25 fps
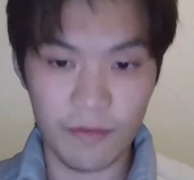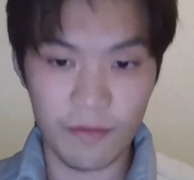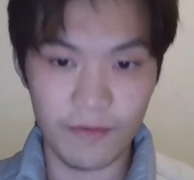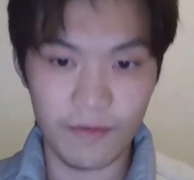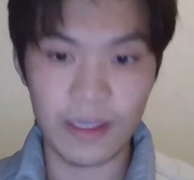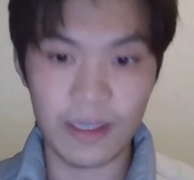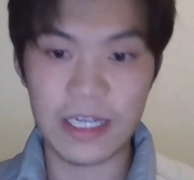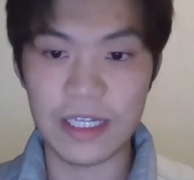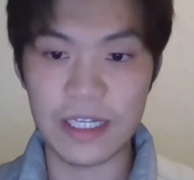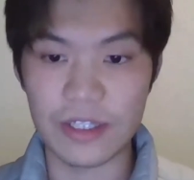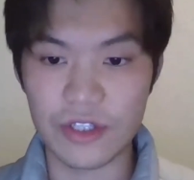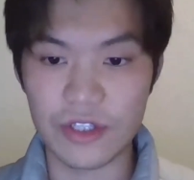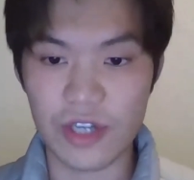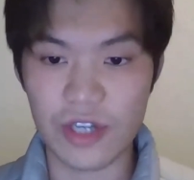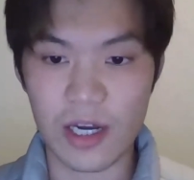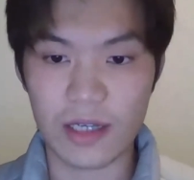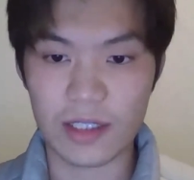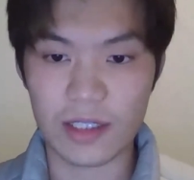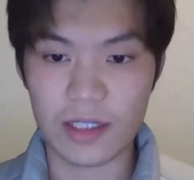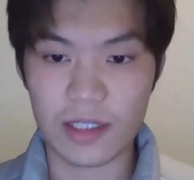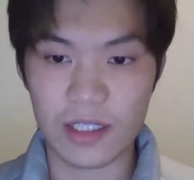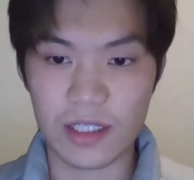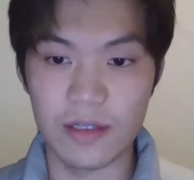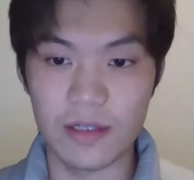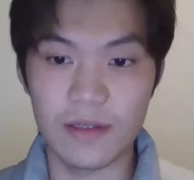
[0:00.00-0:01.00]
we
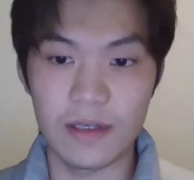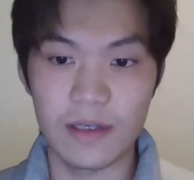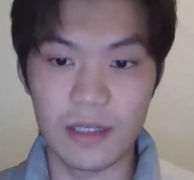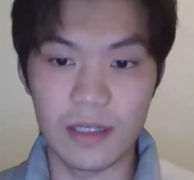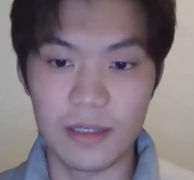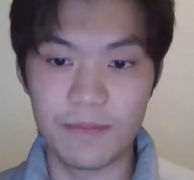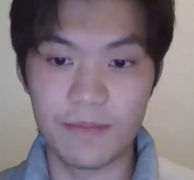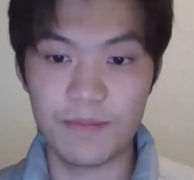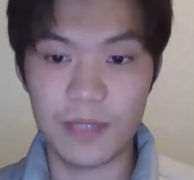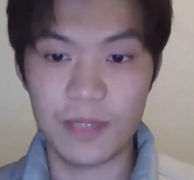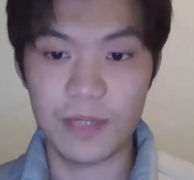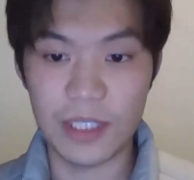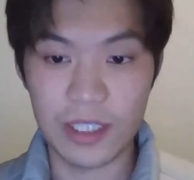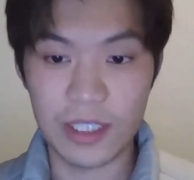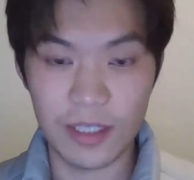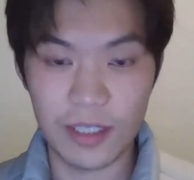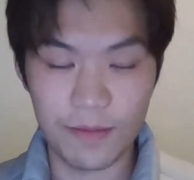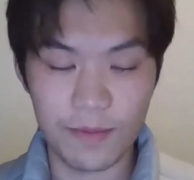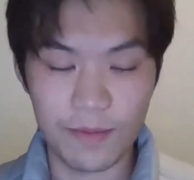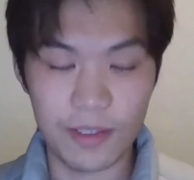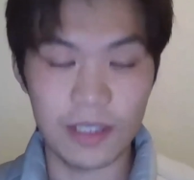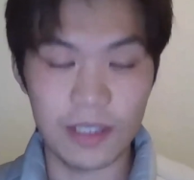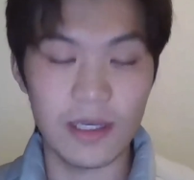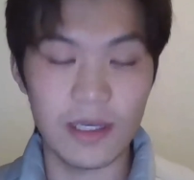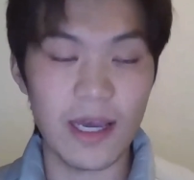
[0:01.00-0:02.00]
conduct a
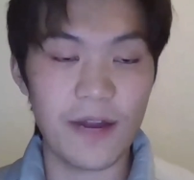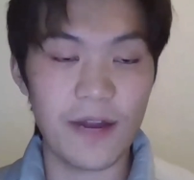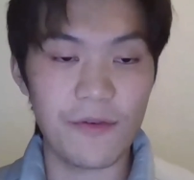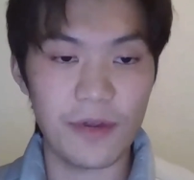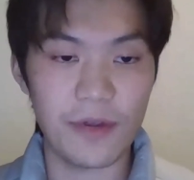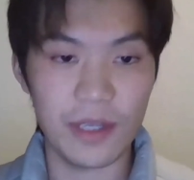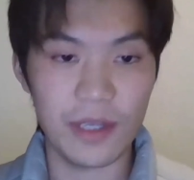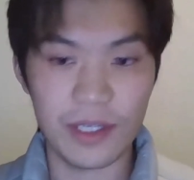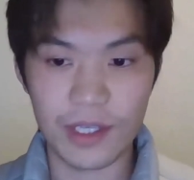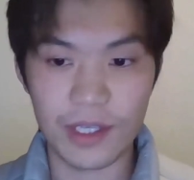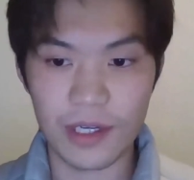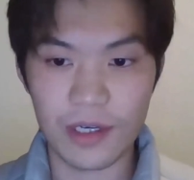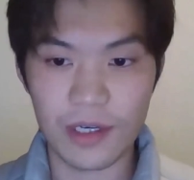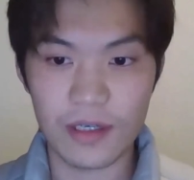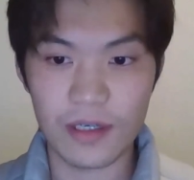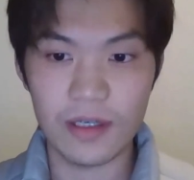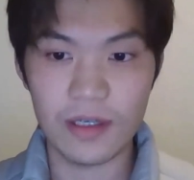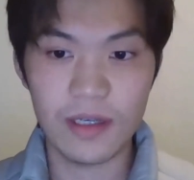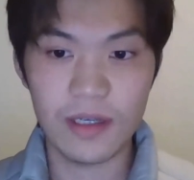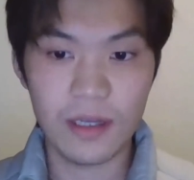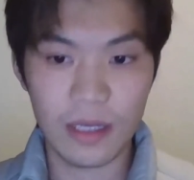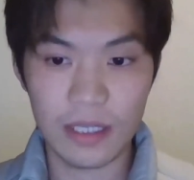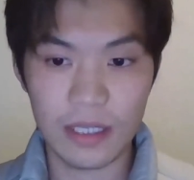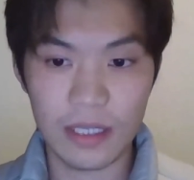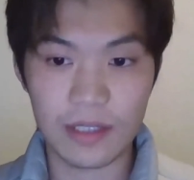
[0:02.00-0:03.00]
PDP every year.